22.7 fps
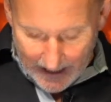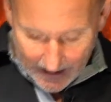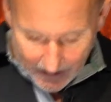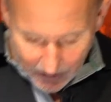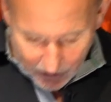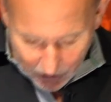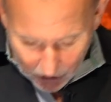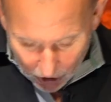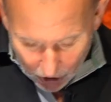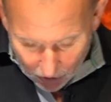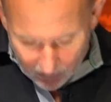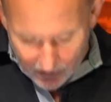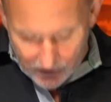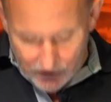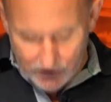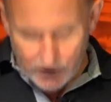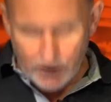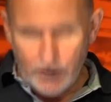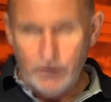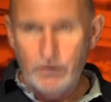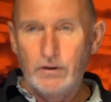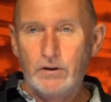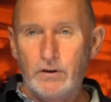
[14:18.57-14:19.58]
encourage
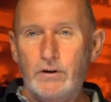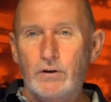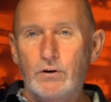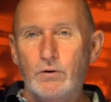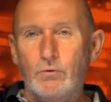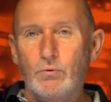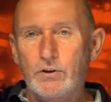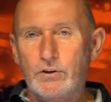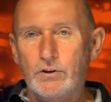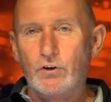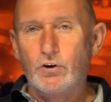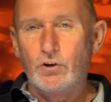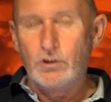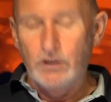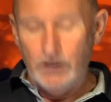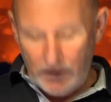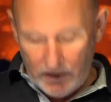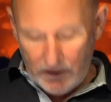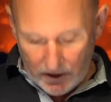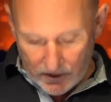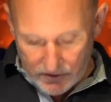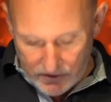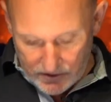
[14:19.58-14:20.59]
you with all
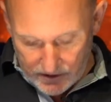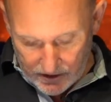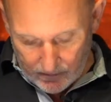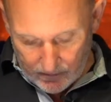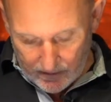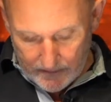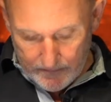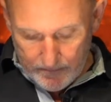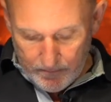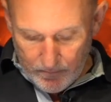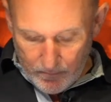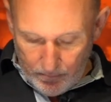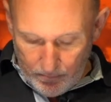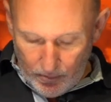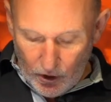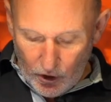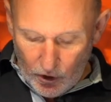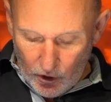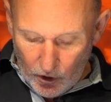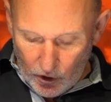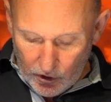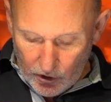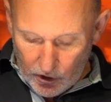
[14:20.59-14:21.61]
that God's doing.
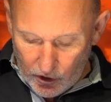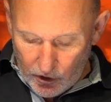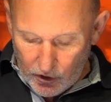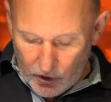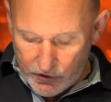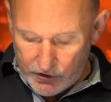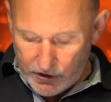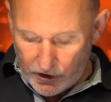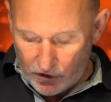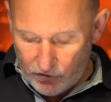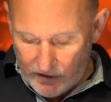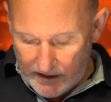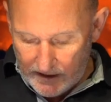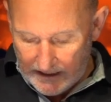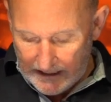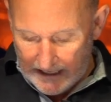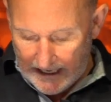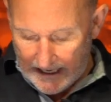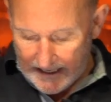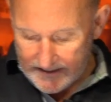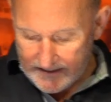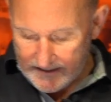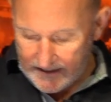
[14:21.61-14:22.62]
Paul also
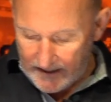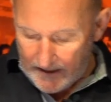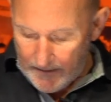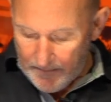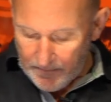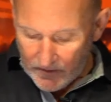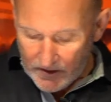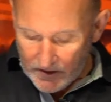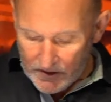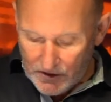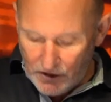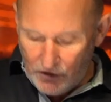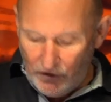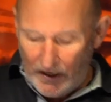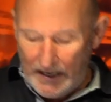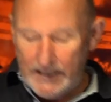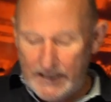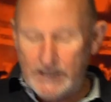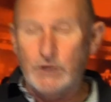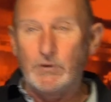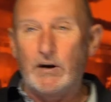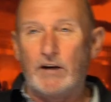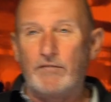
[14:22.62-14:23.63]
realised that it's
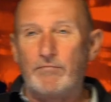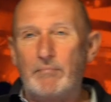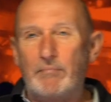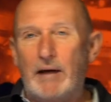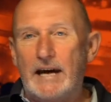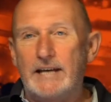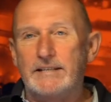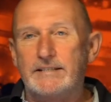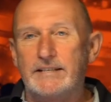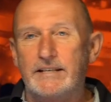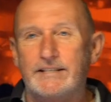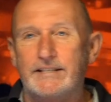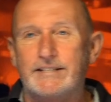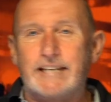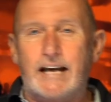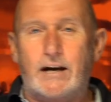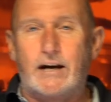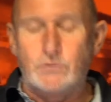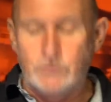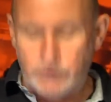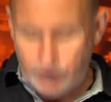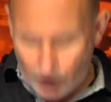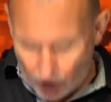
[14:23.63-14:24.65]
great to have mighty
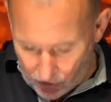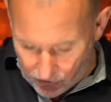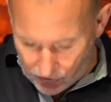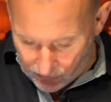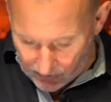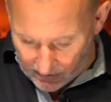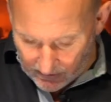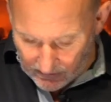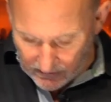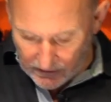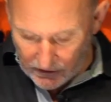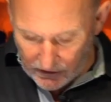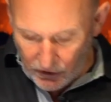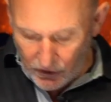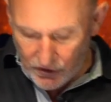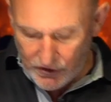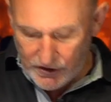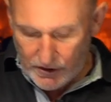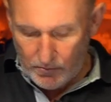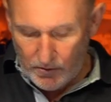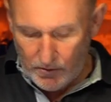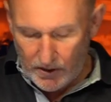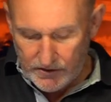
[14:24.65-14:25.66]
sound doctrine. Of
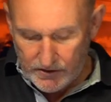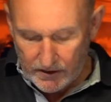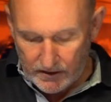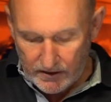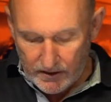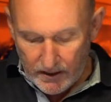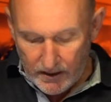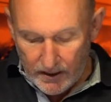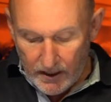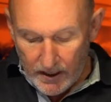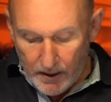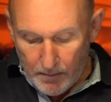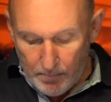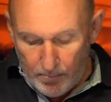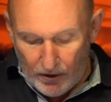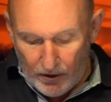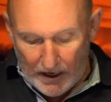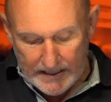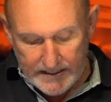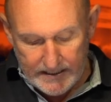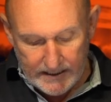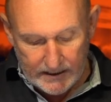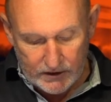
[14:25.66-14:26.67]
course it was, and
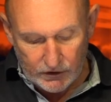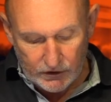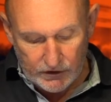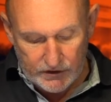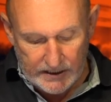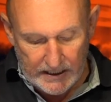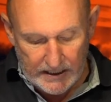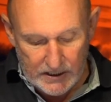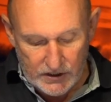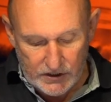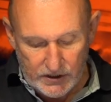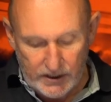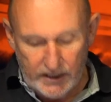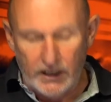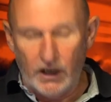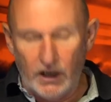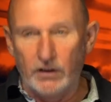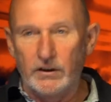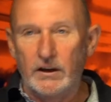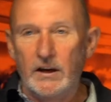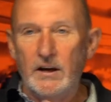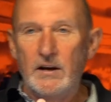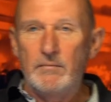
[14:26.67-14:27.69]
practical teaching
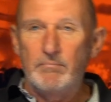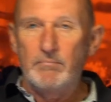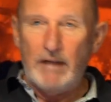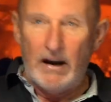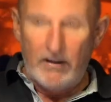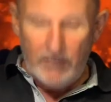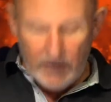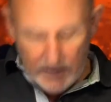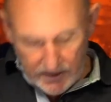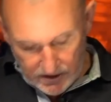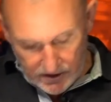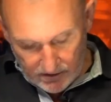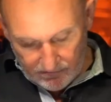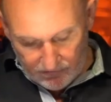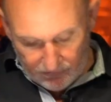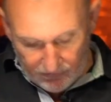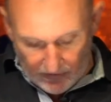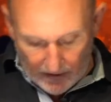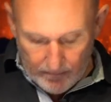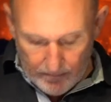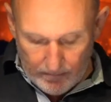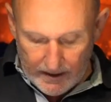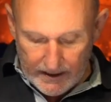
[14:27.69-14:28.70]
on marriage and
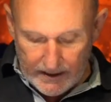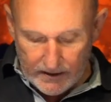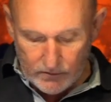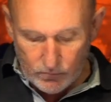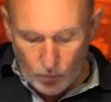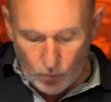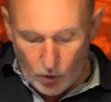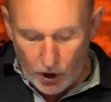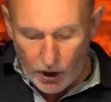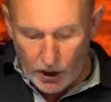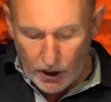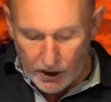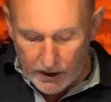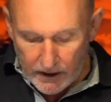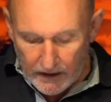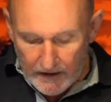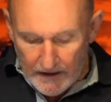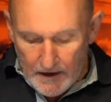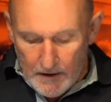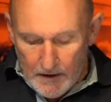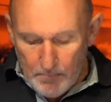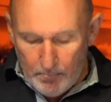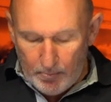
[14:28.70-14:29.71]
family and work.
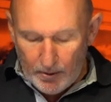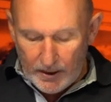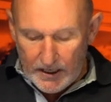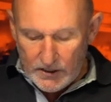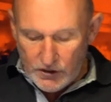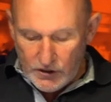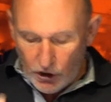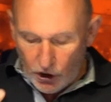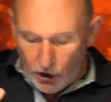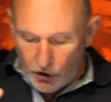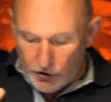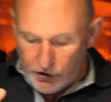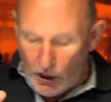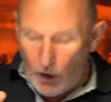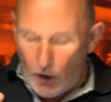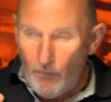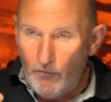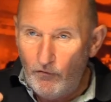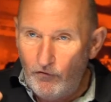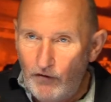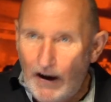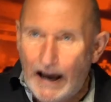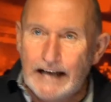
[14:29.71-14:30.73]
But it's also
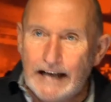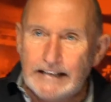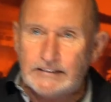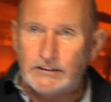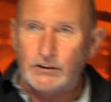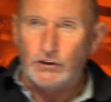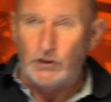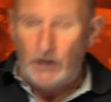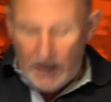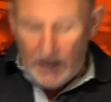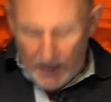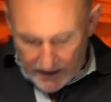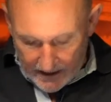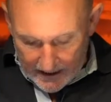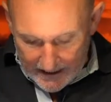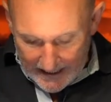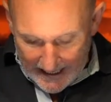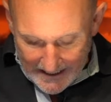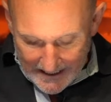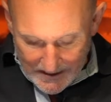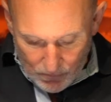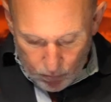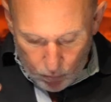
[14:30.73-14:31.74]
vital that
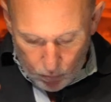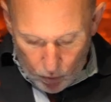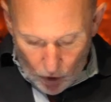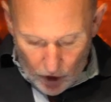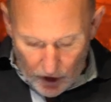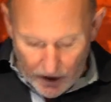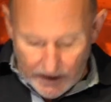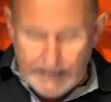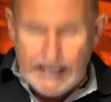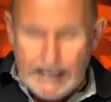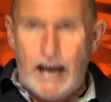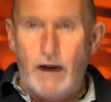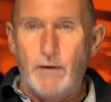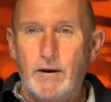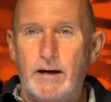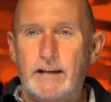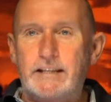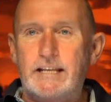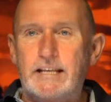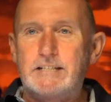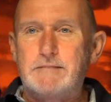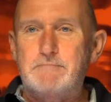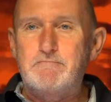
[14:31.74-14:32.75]
that's worked out
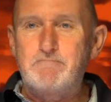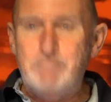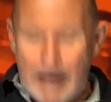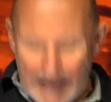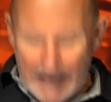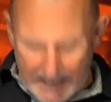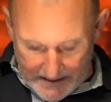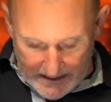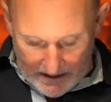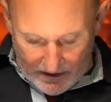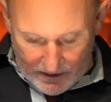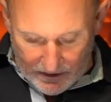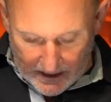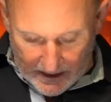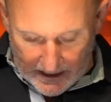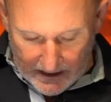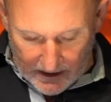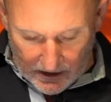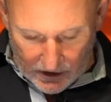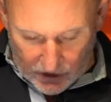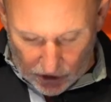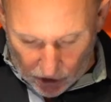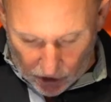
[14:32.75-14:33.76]
in this messy
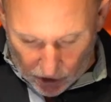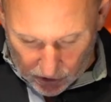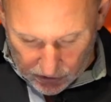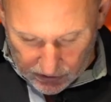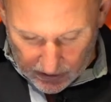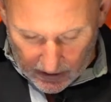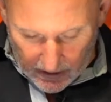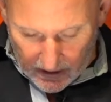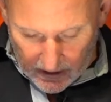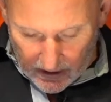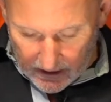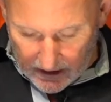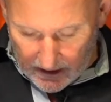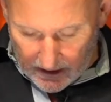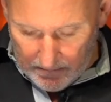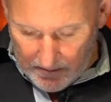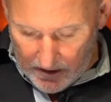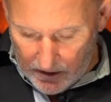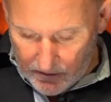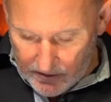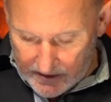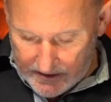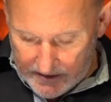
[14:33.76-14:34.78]
thing called
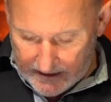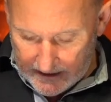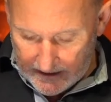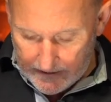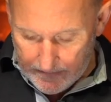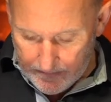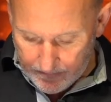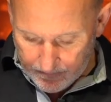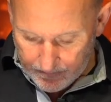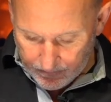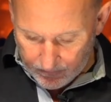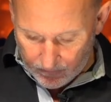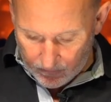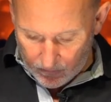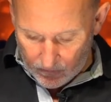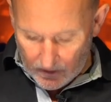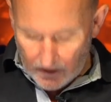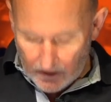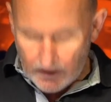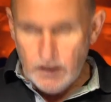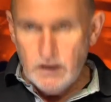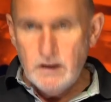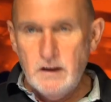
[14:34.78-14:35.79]
community.
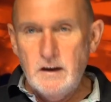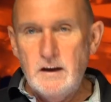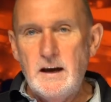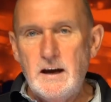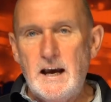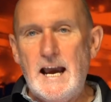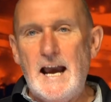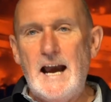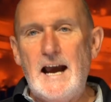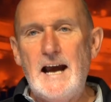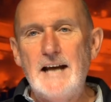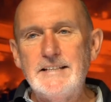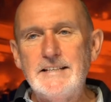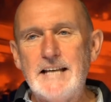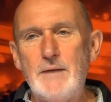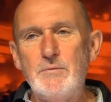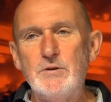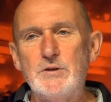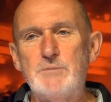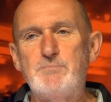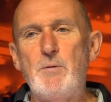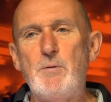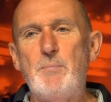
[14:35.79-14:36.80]
As I
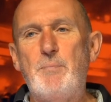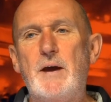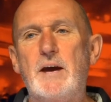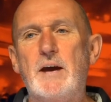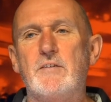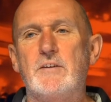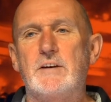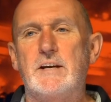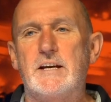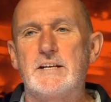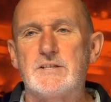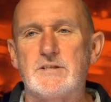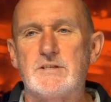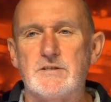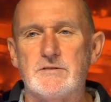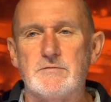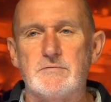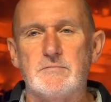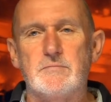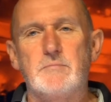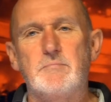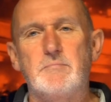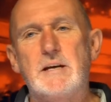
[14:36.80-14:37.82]
was preparing
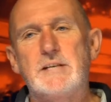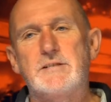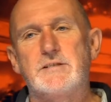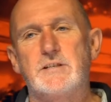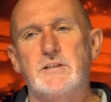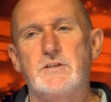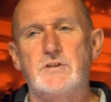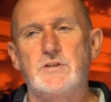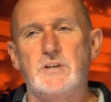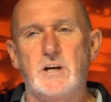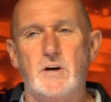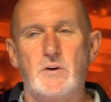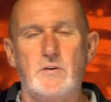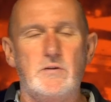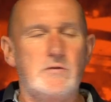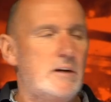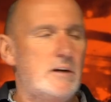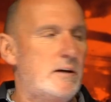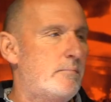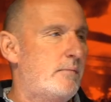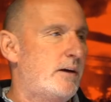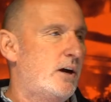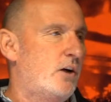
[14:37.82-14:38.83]
this message, you know,
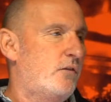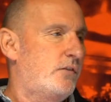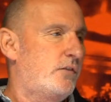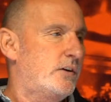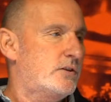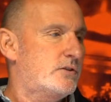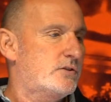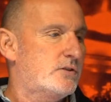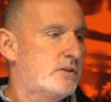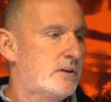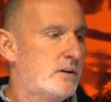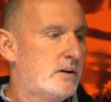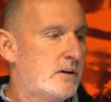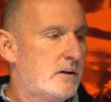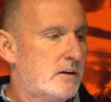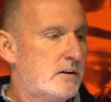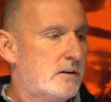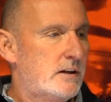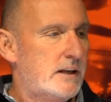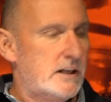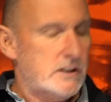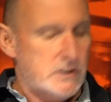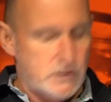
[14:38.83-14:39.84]
in my office
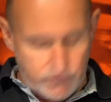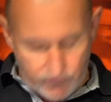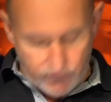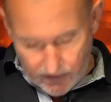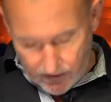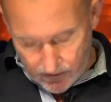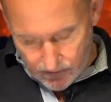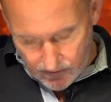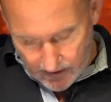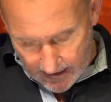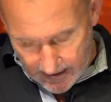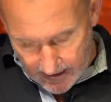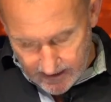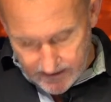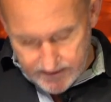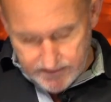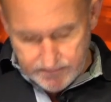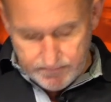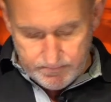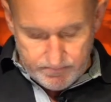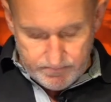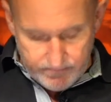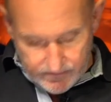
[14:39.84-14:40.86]
last few
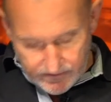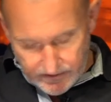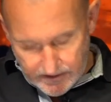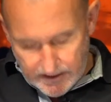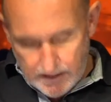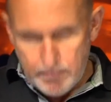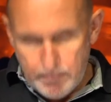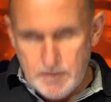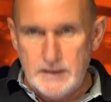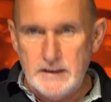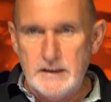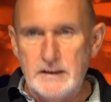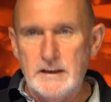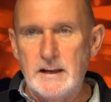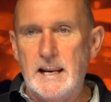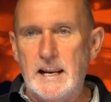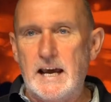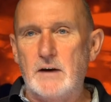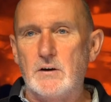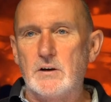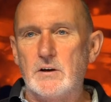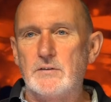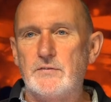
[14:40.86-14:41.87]
days, dibbing in and
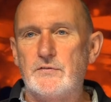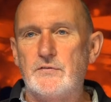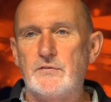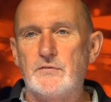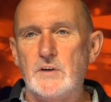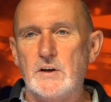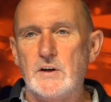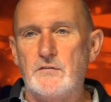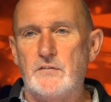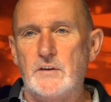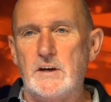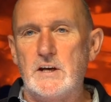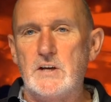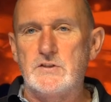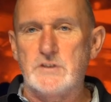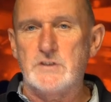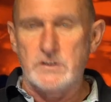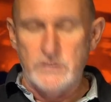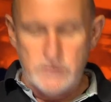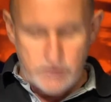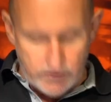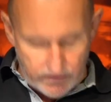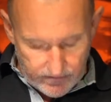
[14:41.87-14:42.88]
out of
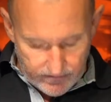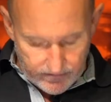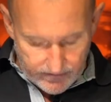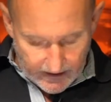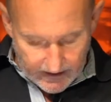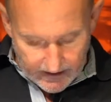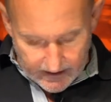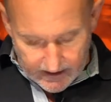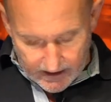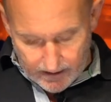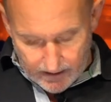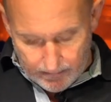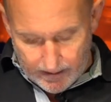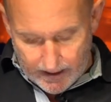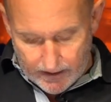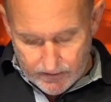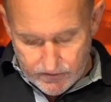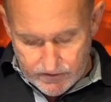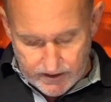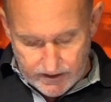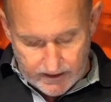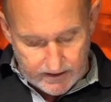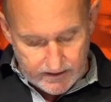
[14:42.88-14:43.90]
Ephesians and thinking
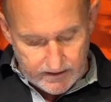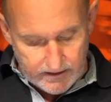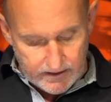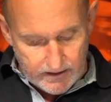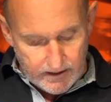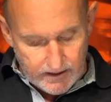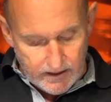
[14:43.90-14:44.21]
about it,